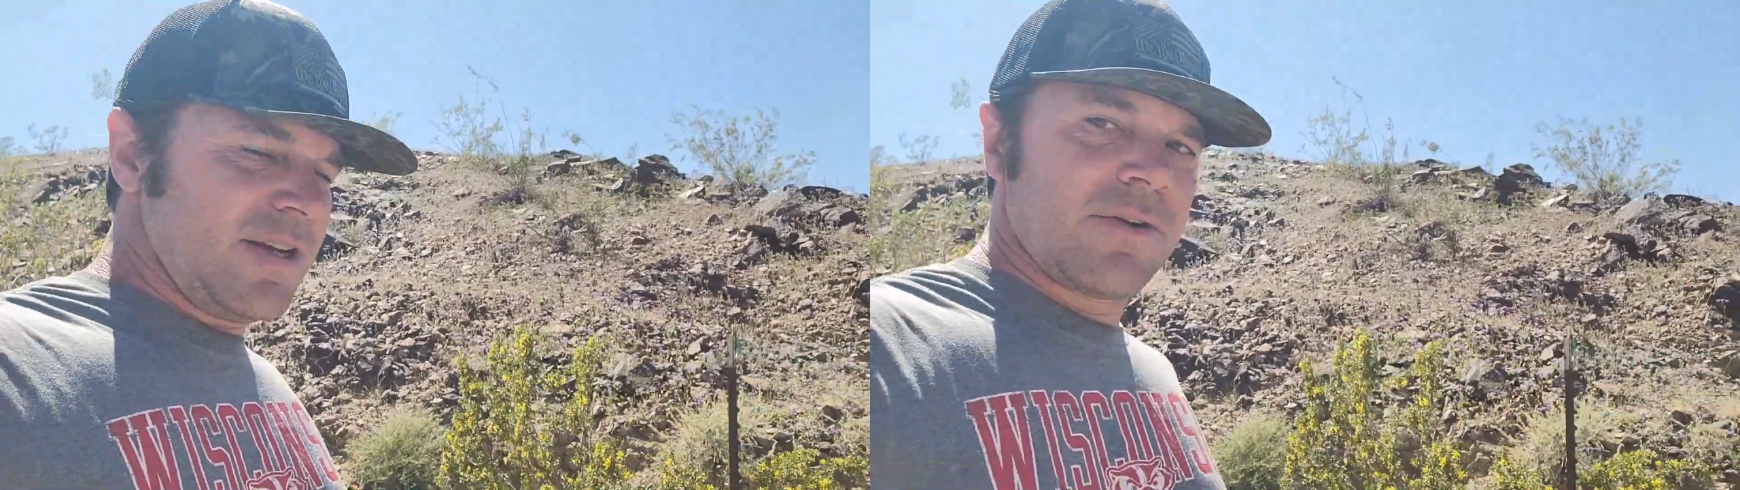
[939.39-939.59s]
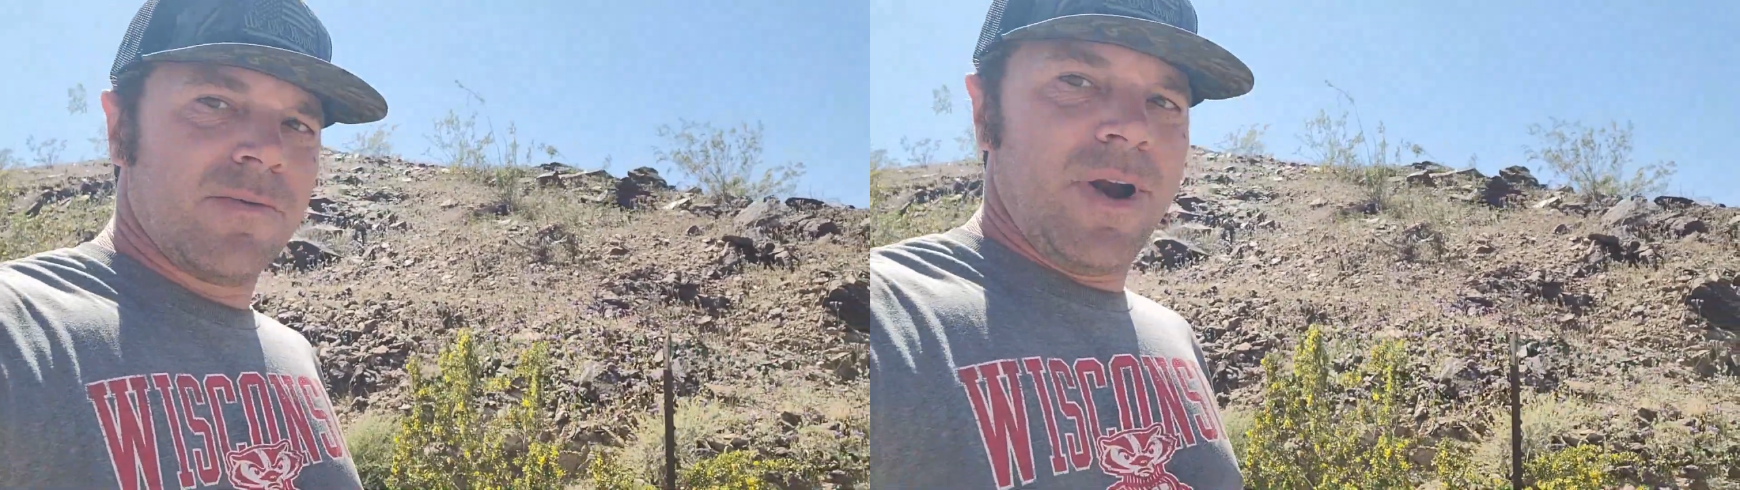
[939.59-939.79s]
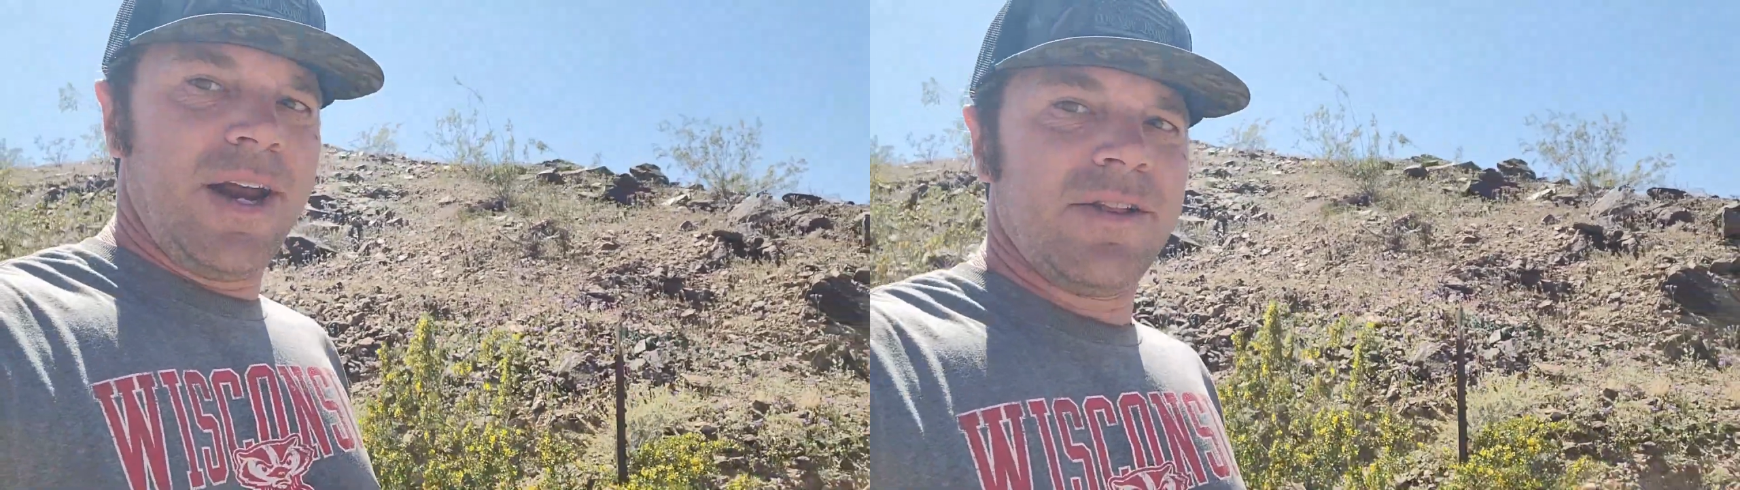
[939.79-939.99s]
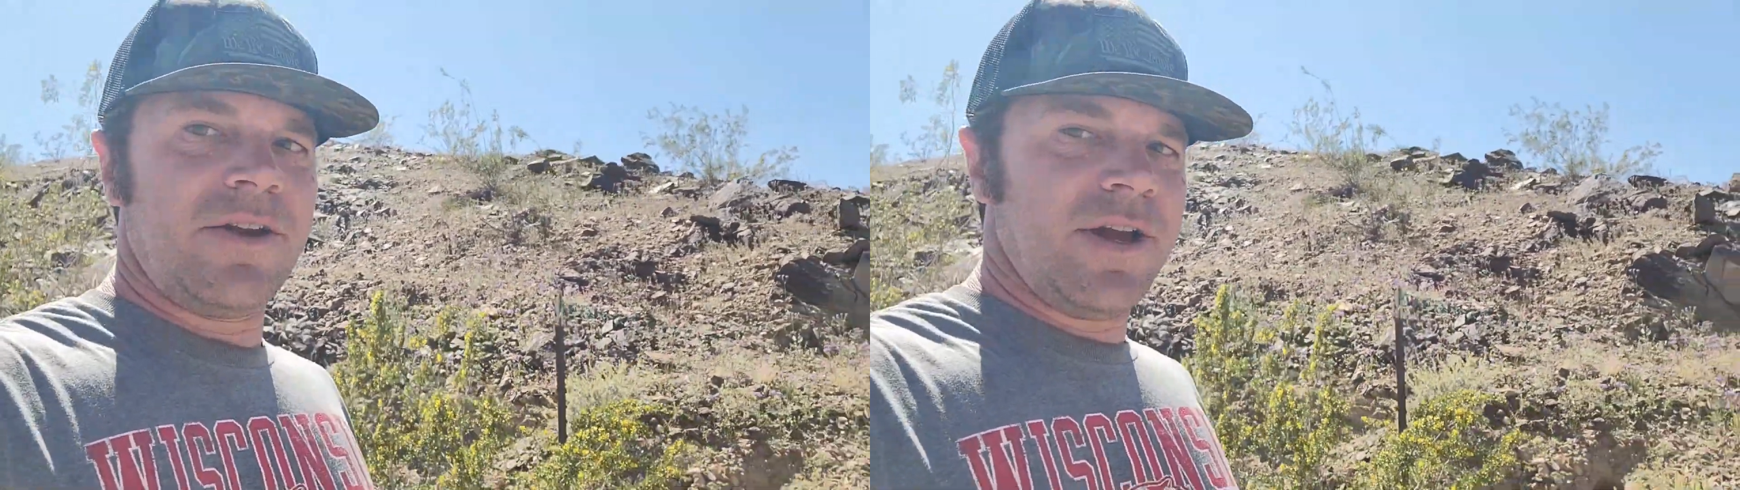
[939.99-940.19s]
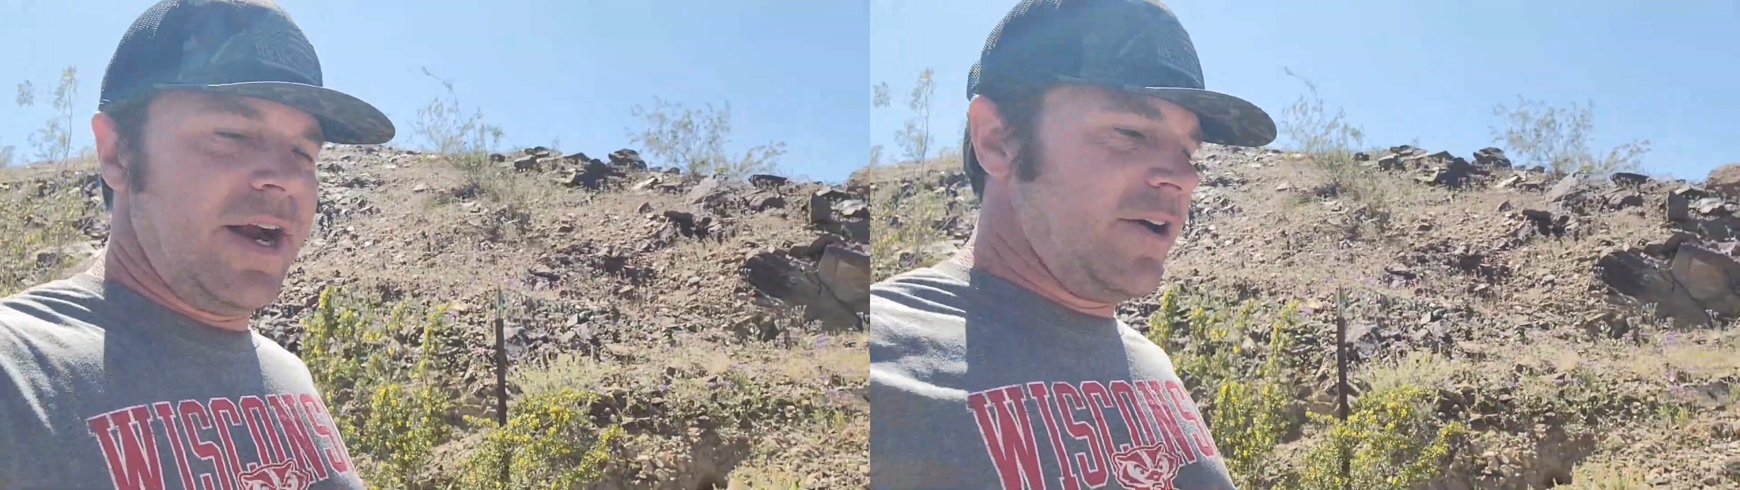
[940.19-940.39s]
great little
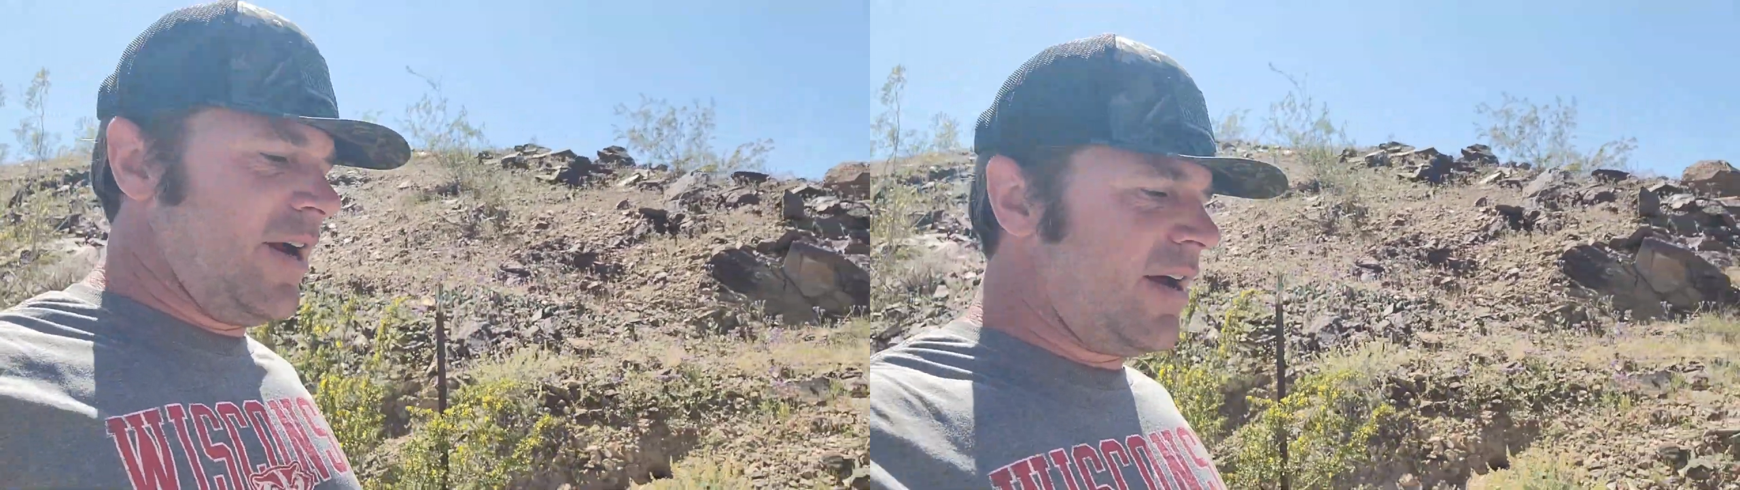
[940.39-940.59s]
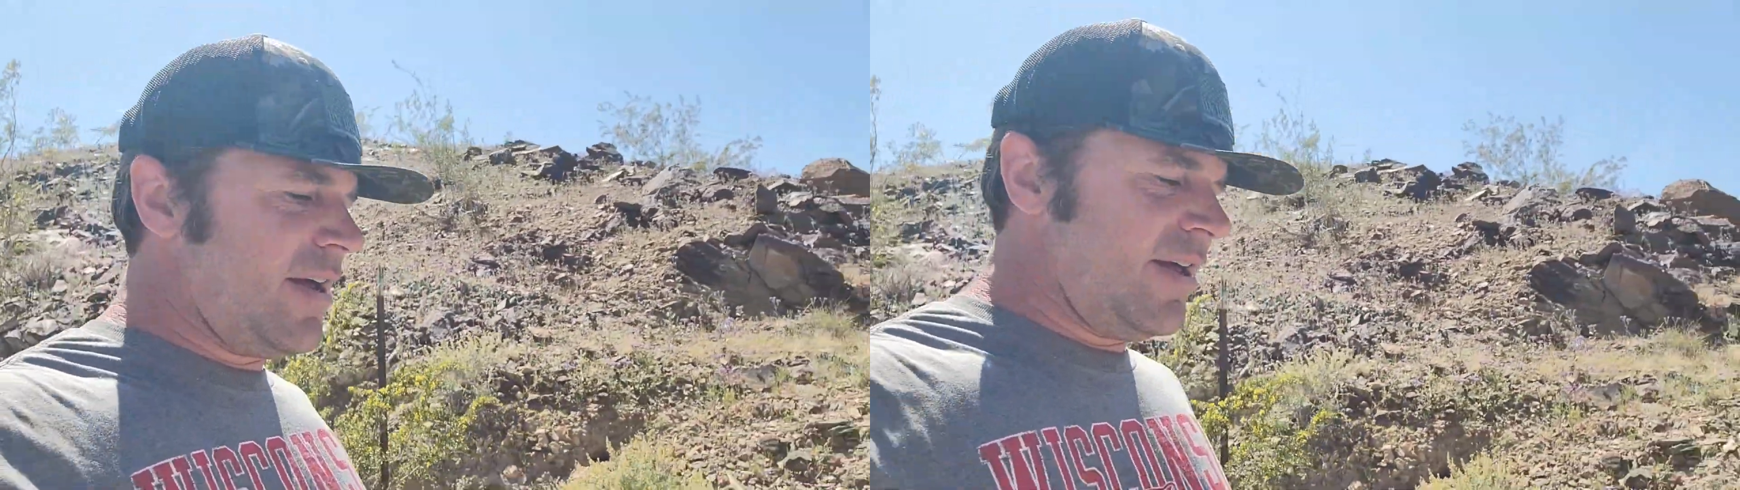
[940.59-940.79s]
area.